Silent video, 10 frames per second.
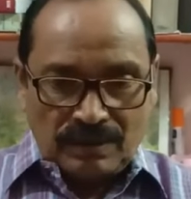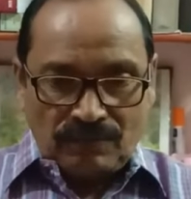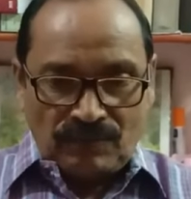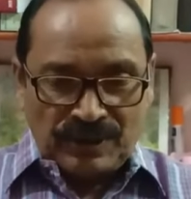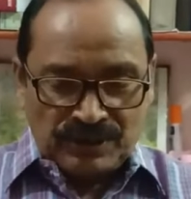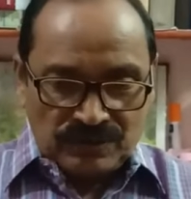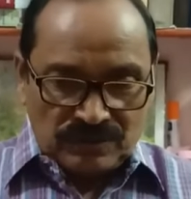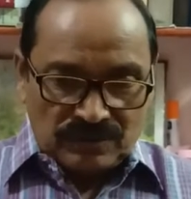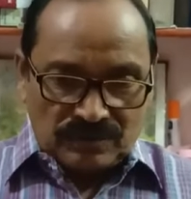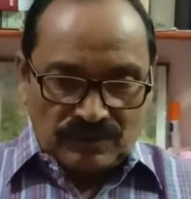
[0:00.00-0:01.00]
when
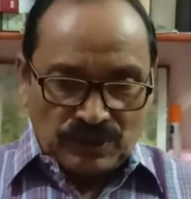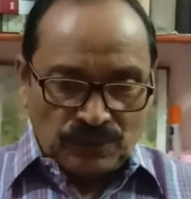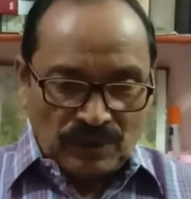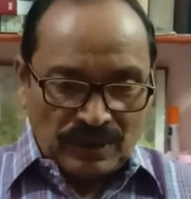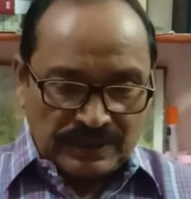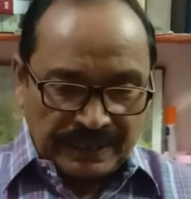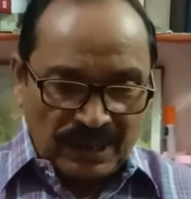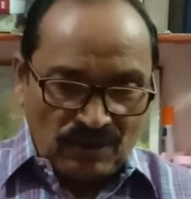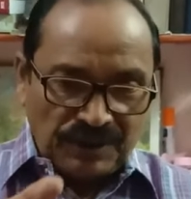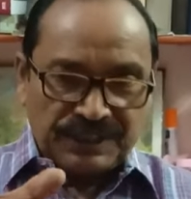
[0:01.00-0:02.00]
you are taking
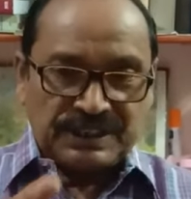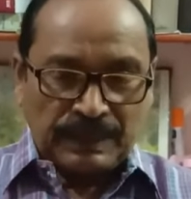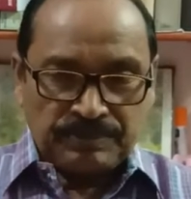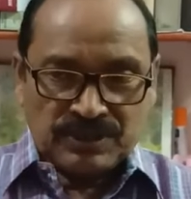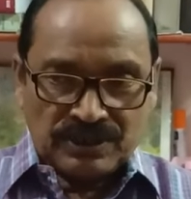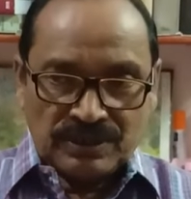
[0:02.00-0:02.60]
on a chapter